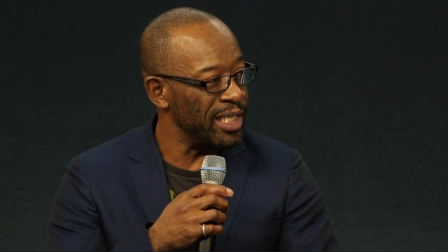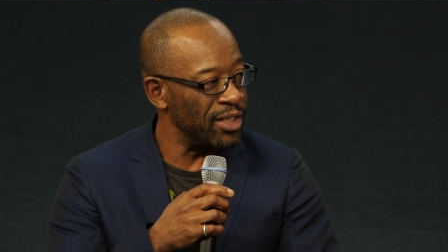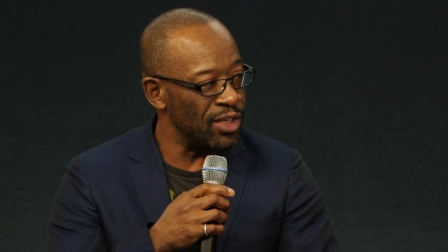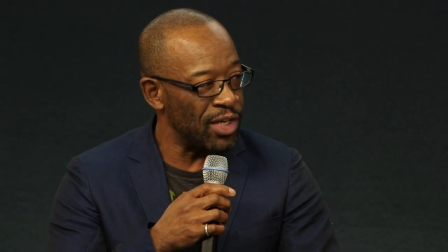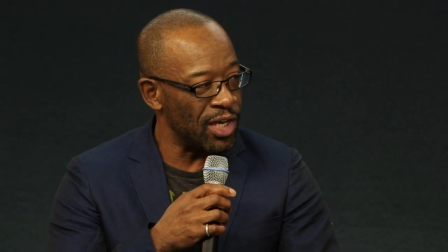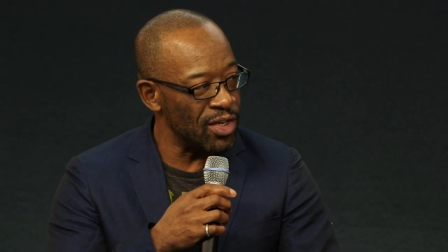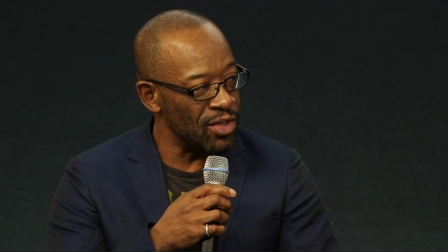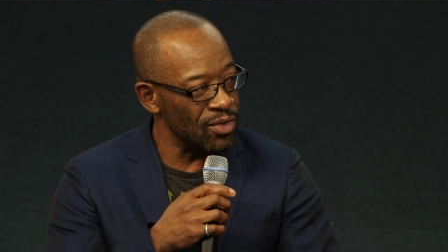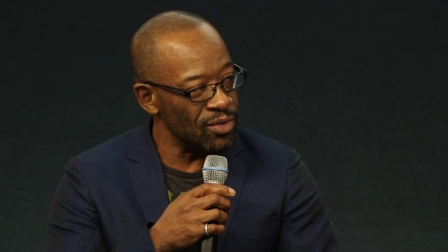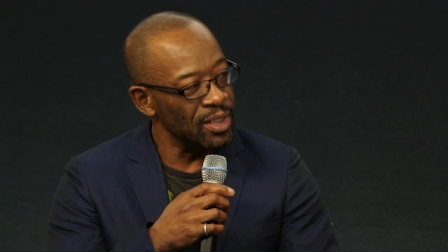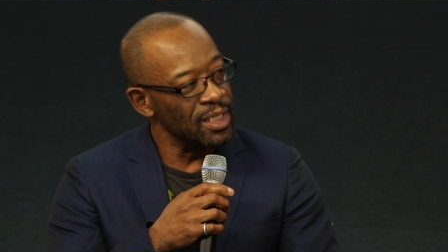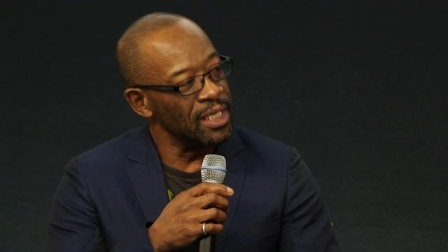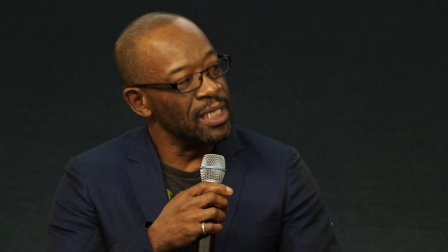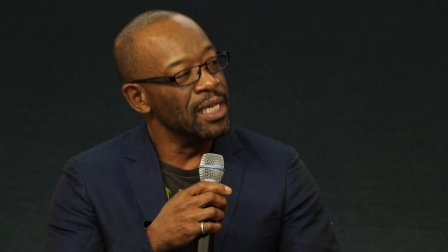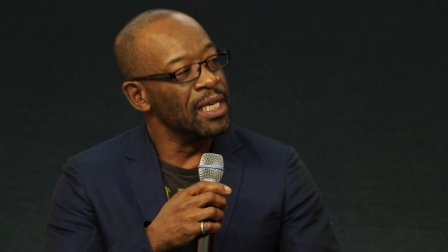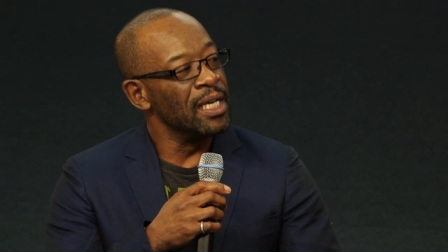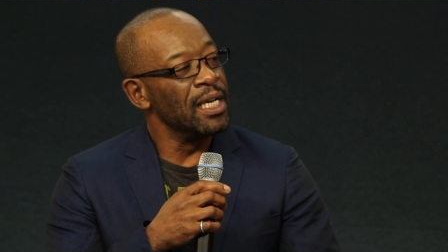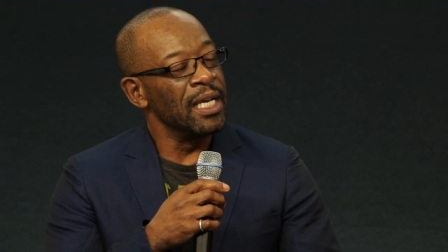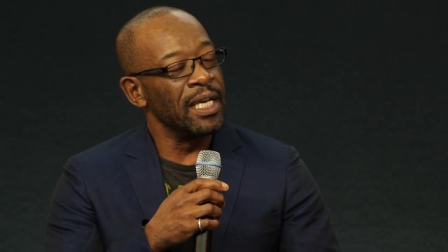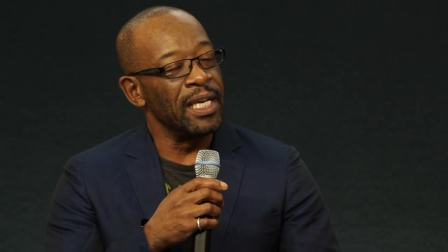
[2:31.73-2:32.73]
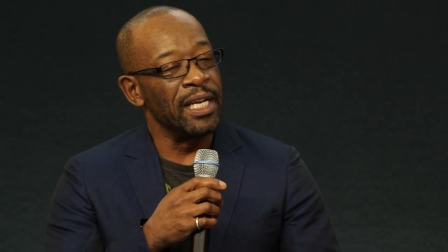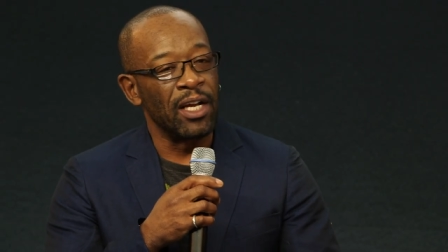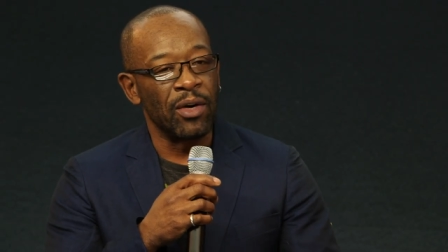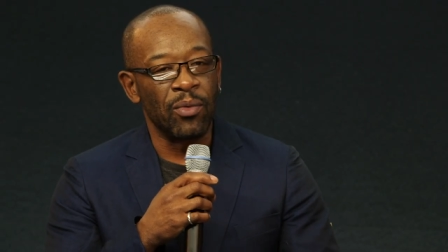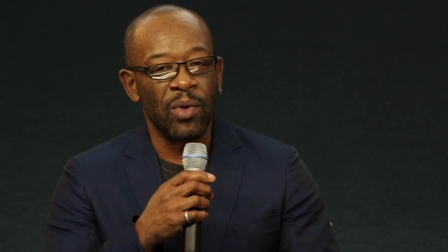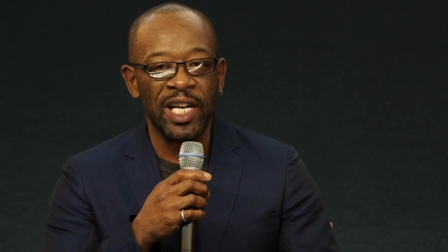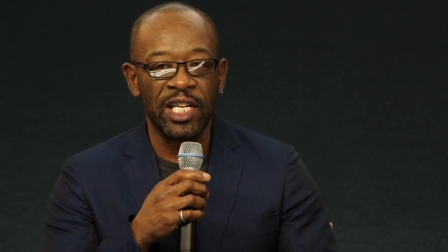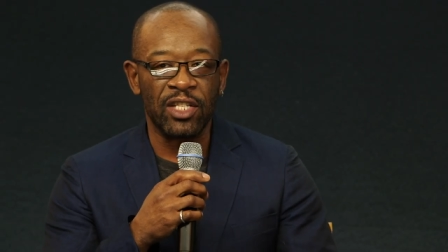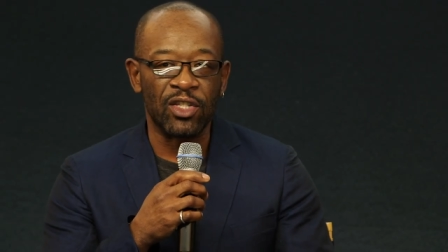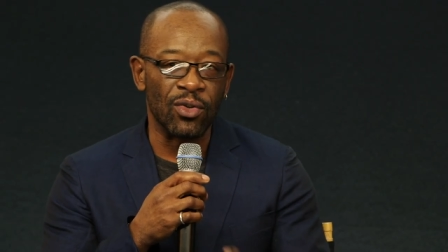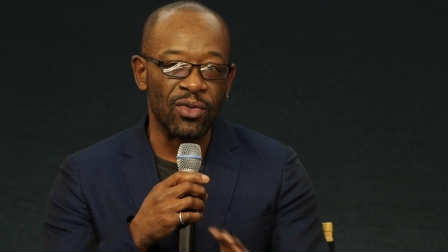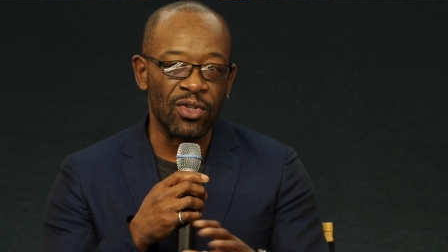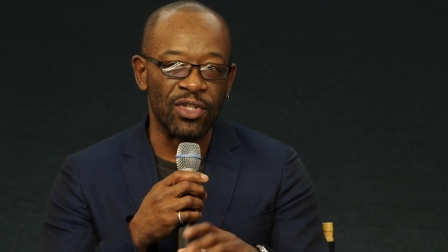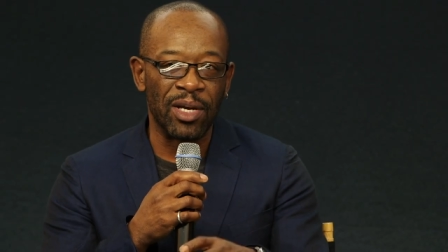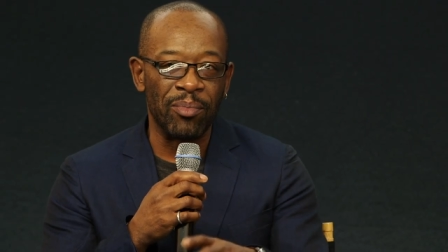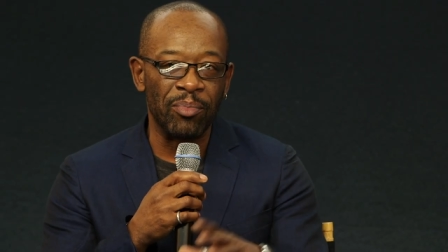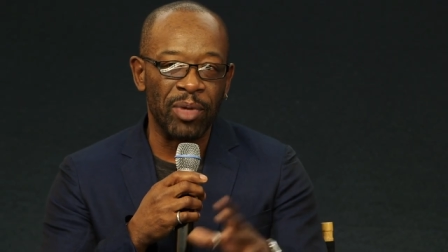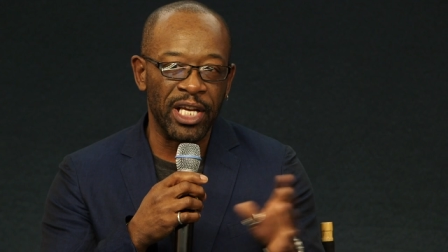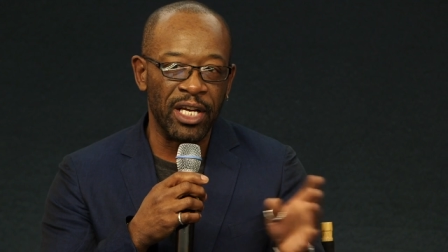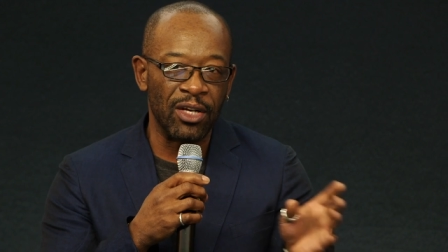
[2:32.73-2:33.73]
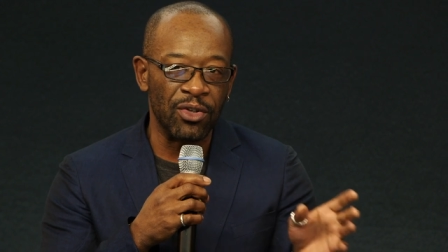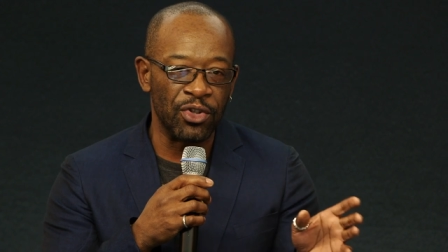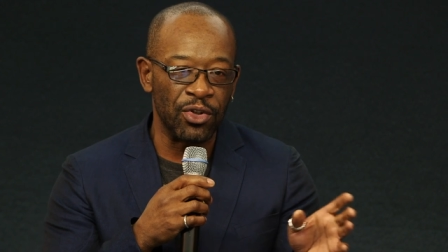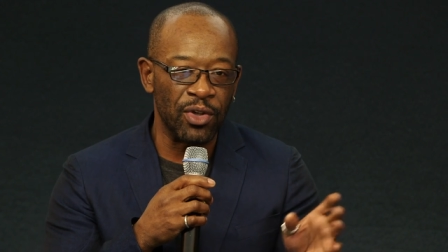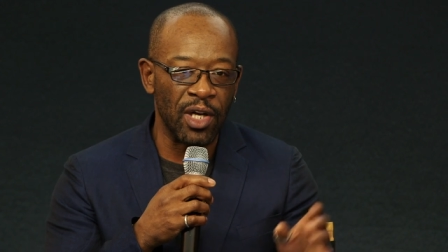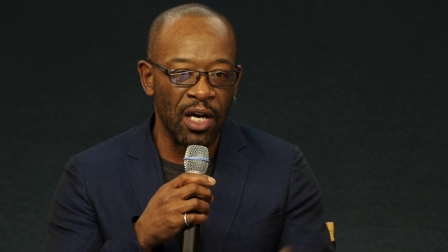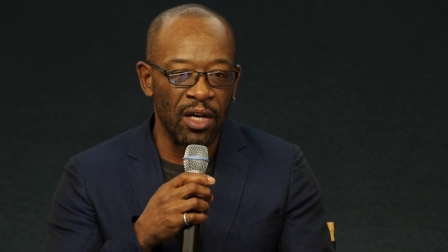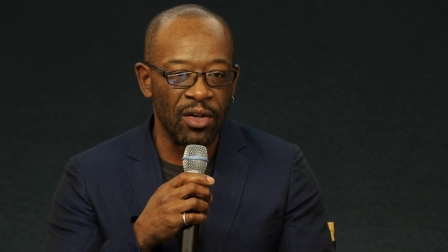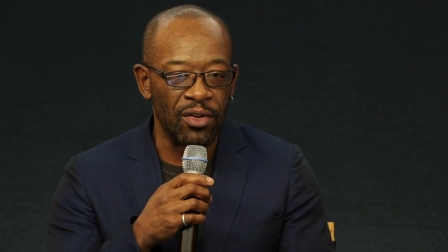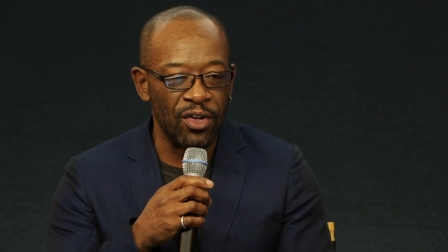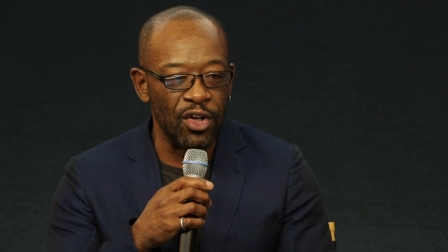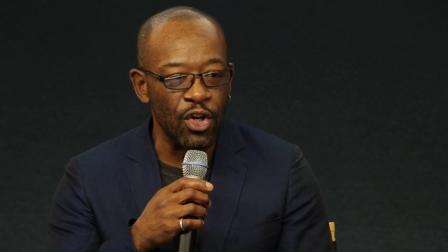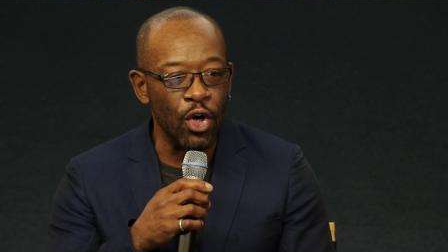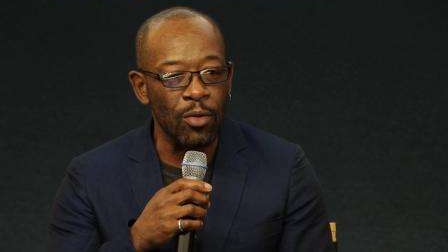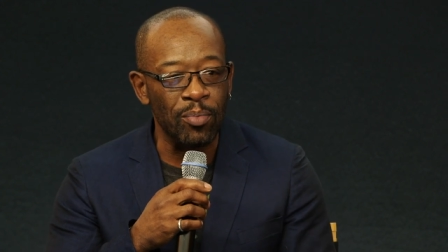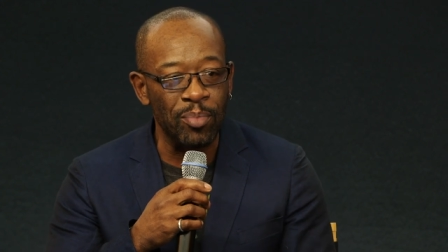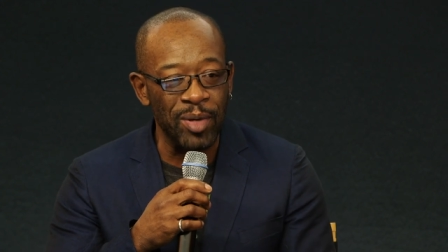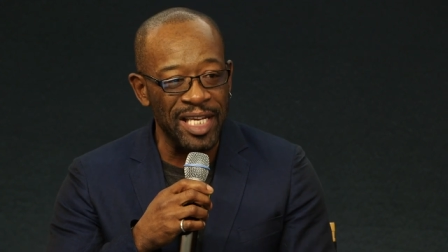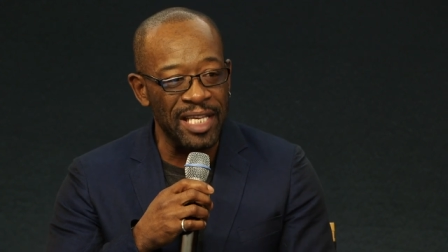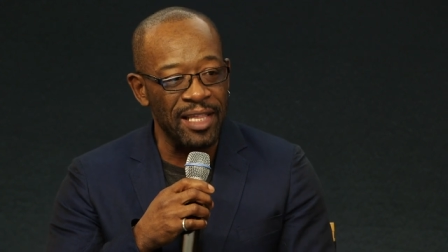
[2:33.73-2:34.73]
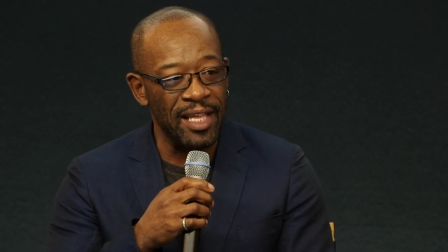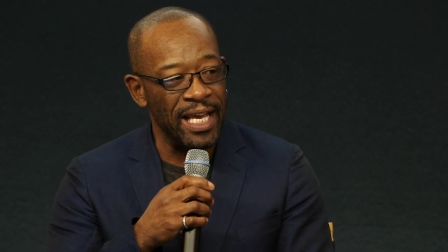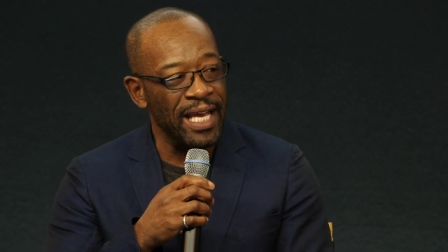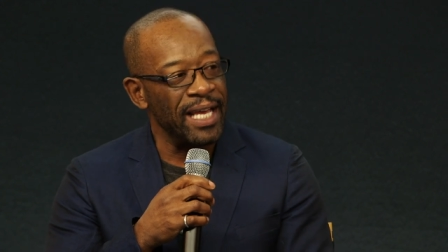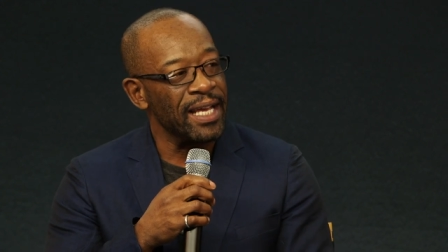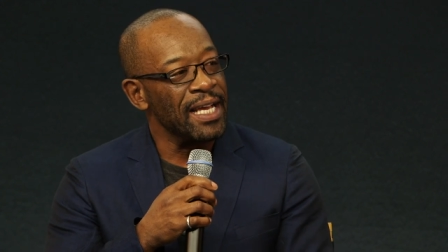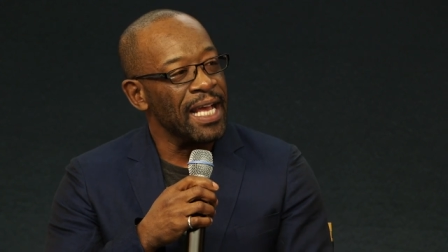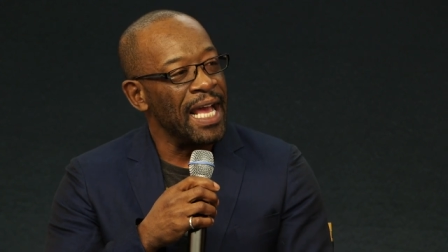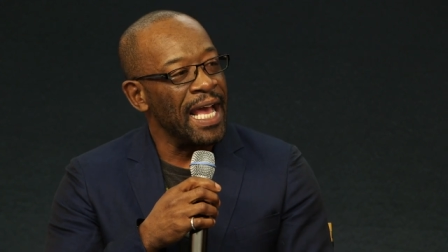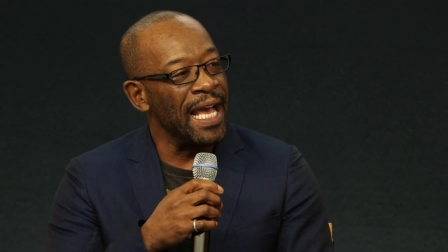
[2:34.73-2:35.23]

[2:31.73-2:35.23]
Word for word: You can't you know, when it's on somebody else, you can't not be there.